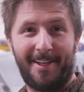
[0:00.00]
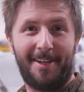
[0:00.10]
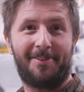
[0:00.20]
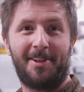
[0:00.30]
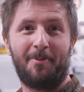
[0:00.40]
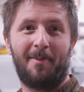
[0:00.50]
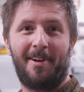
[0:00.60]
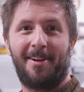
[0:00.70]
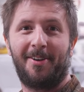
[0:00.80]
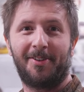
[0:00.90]
and see more
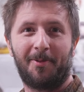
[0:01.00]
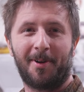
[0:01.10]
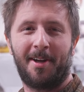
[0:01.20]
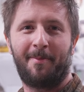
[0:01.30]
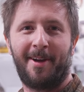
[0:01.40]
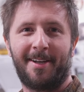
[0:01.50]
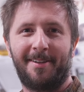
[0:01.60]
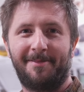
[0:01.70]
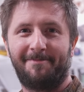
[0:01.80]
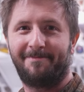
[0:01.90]
videos that we're going to make
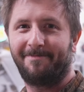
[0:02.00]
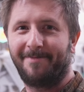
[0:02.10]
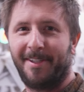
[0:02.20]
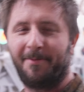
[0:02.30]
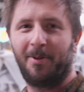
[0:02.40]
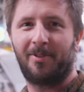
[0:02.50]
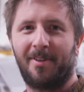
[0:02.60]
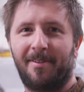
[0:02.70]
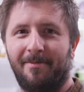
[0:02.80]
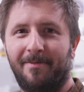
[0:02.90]
in the future.